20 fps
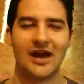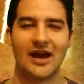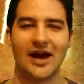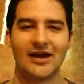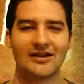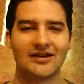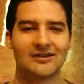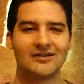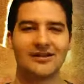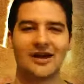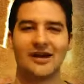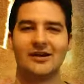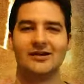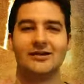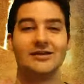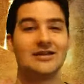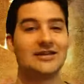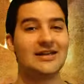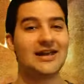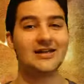I
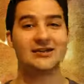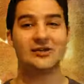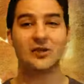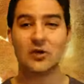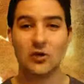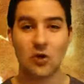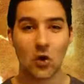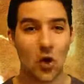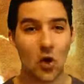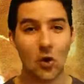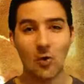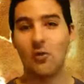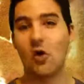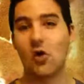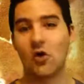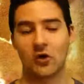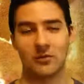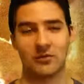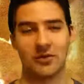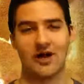desire to get to know
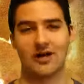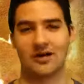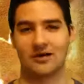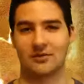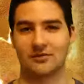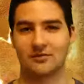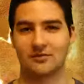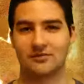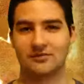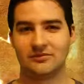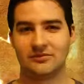more about him.